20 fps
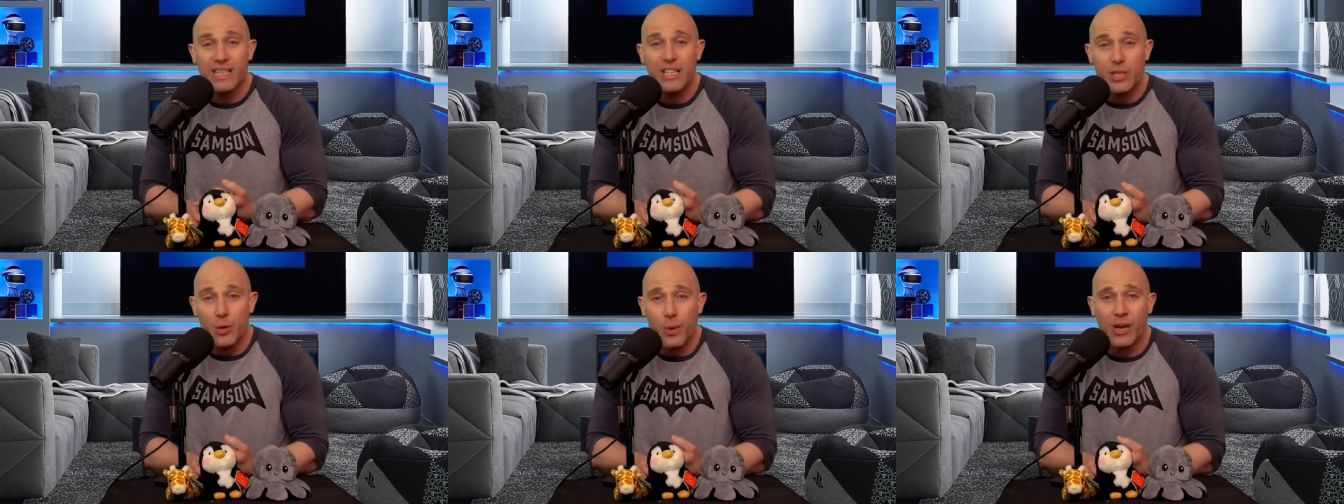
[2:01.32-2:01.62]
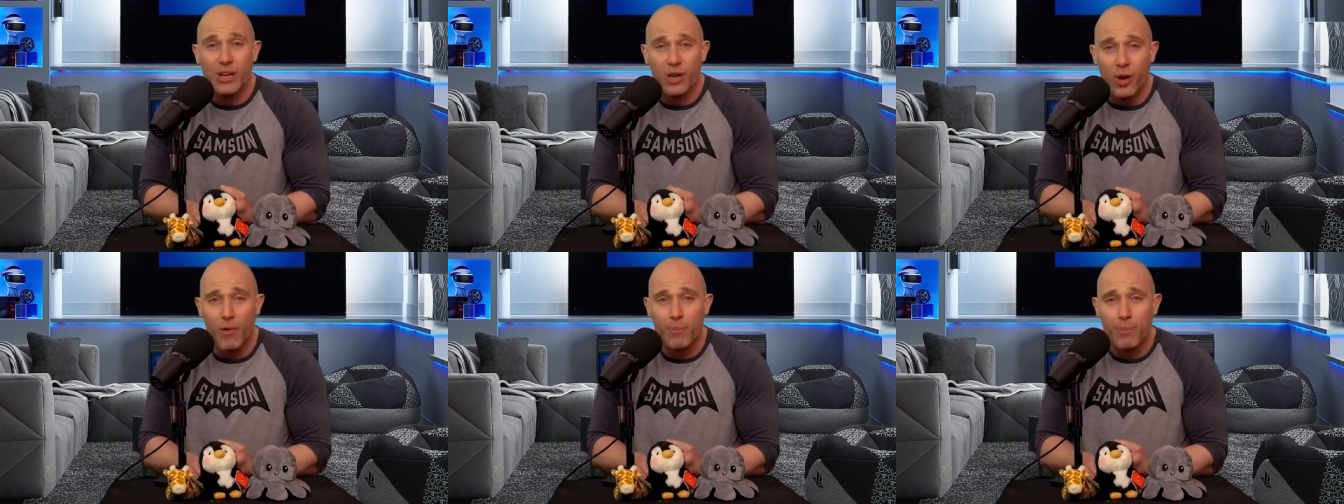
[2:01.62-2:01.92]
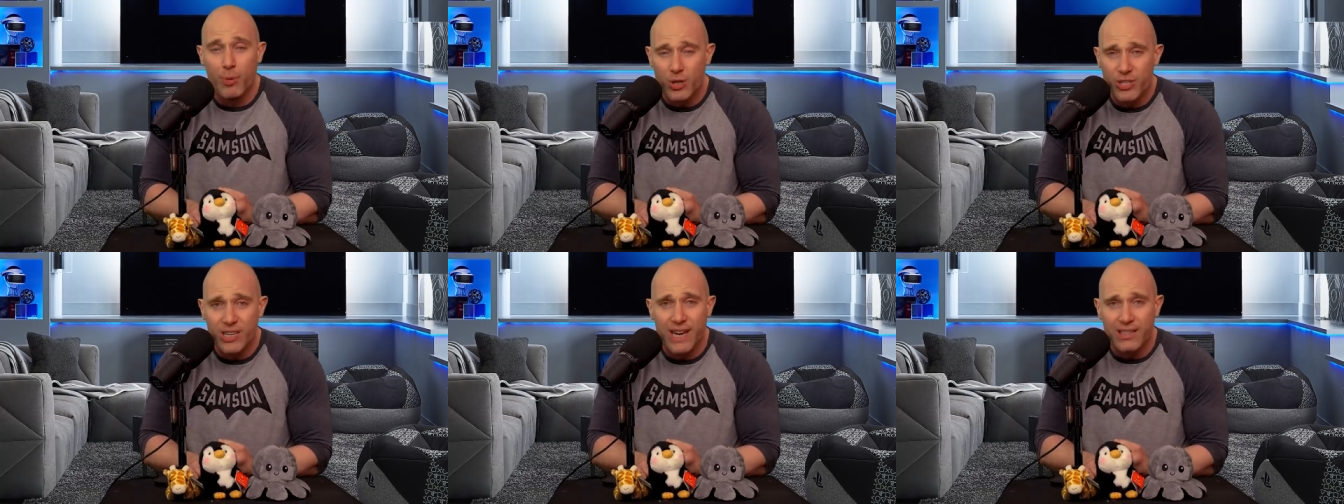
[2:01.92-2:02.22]
they're doing a lot of
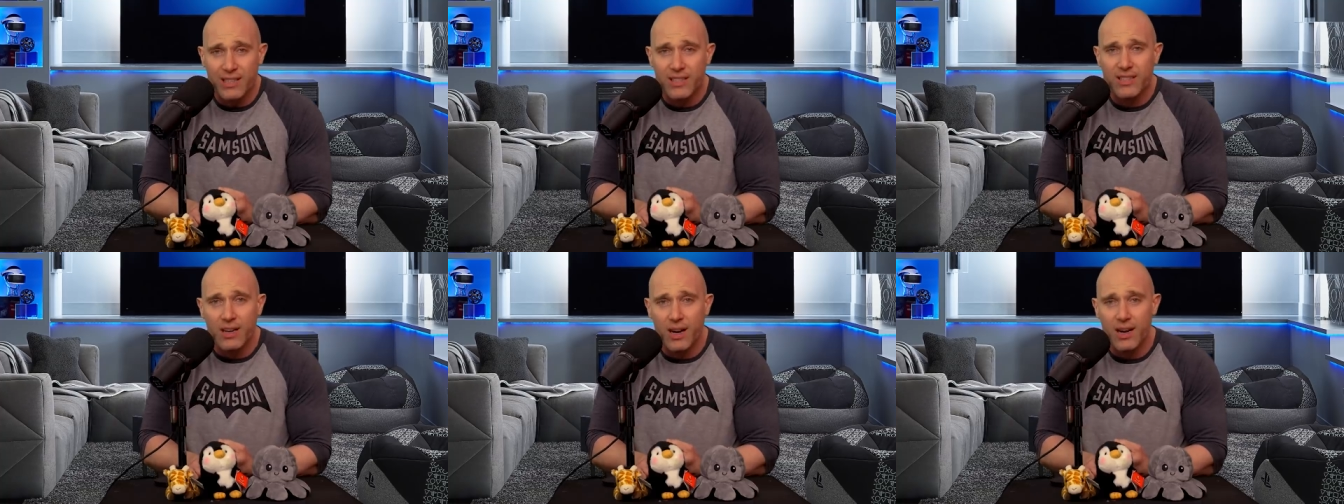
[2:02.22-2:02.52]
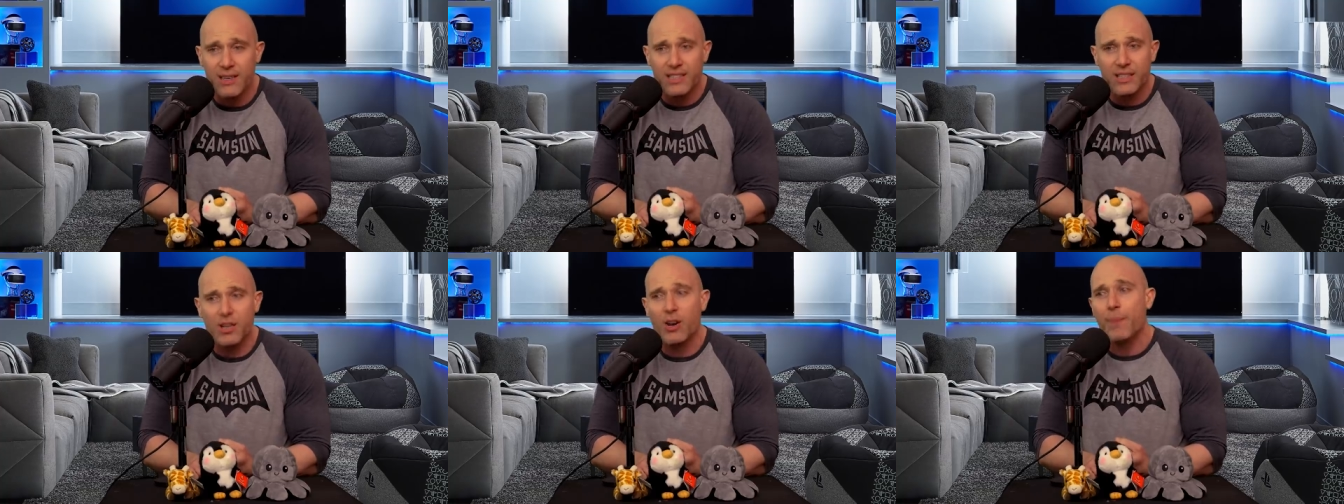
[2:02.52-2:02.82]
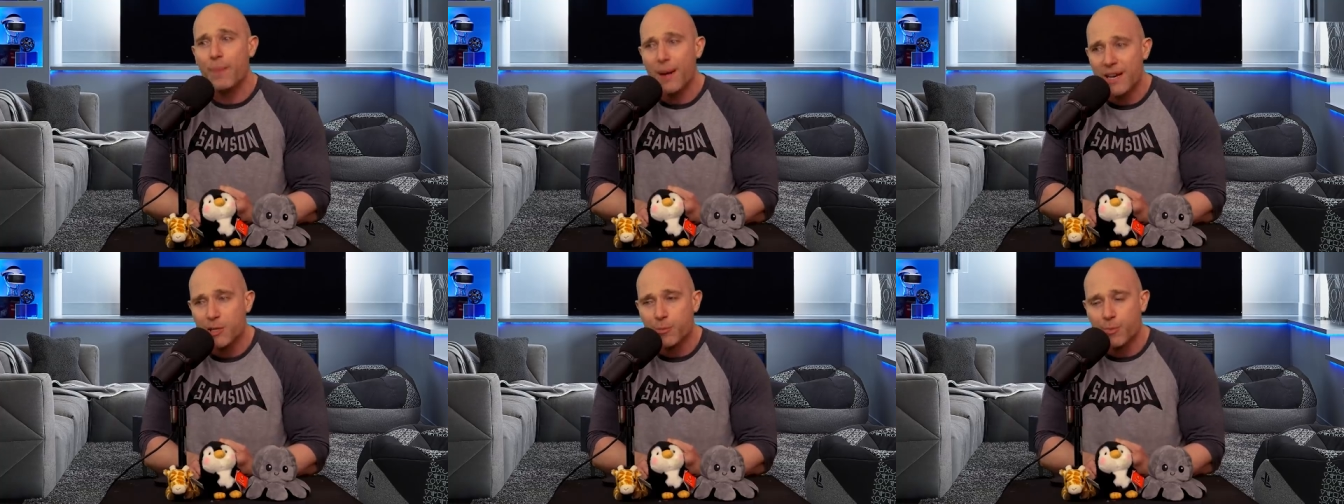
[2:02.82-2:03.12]
push exercises, a lot of
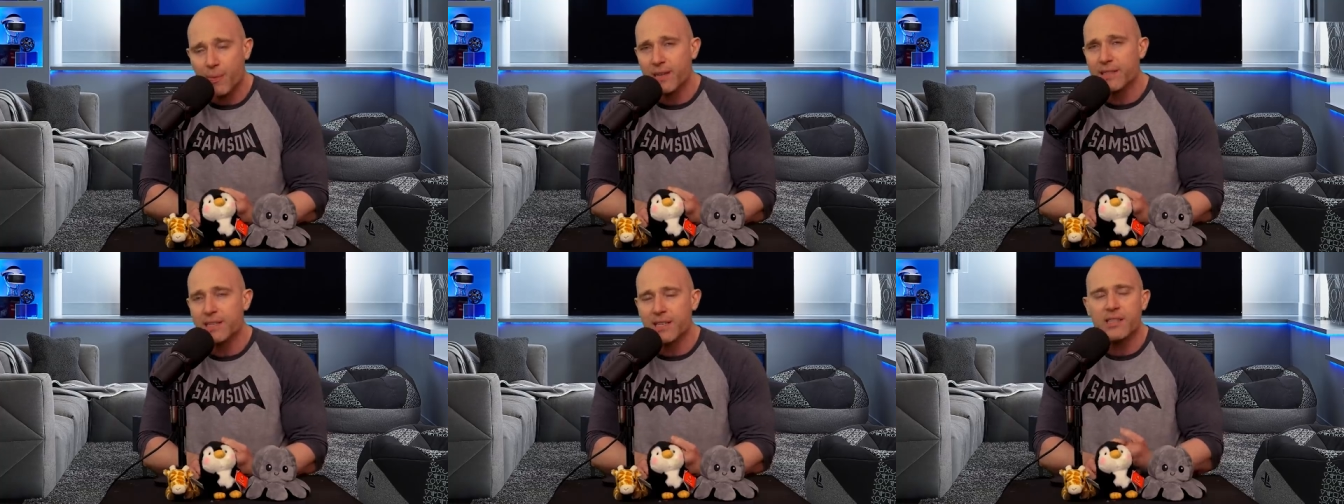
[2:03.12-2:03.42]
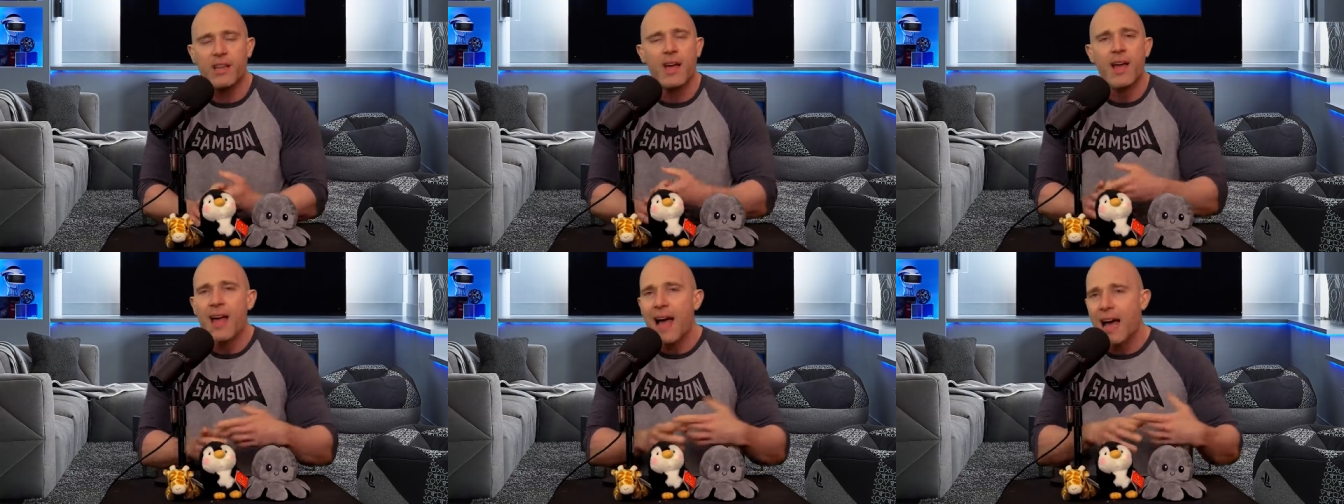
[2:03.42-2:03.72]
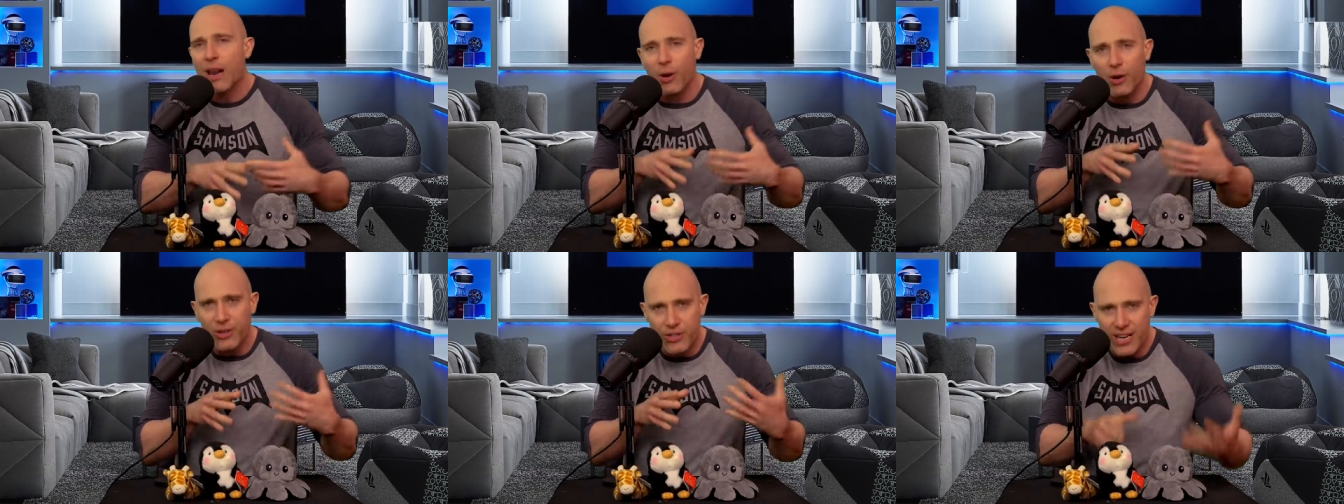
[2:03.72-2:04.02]
bench presses,
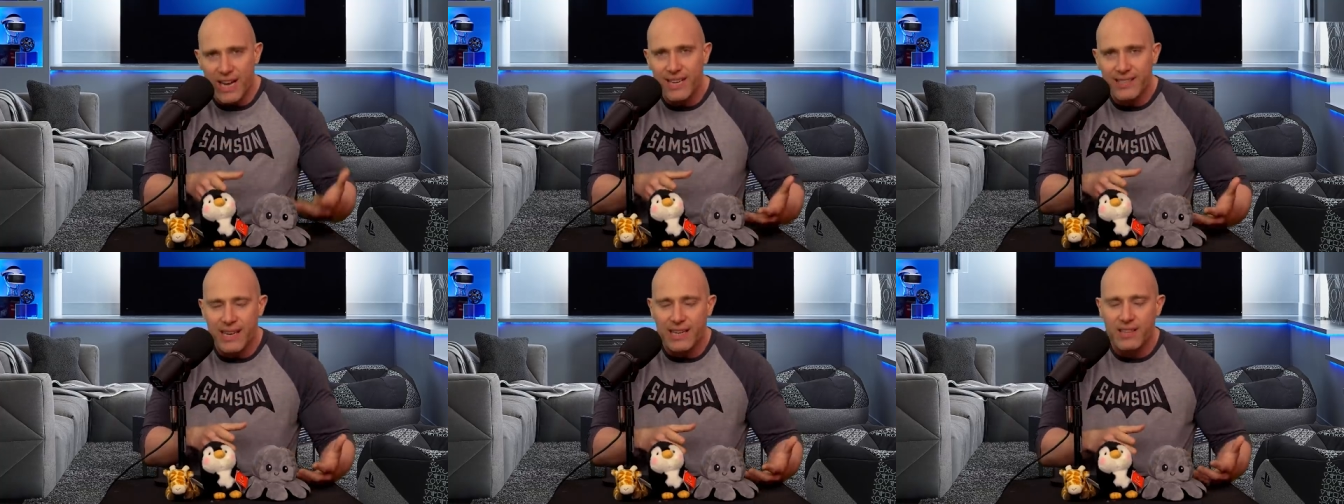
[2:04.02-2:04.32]
a lot of chest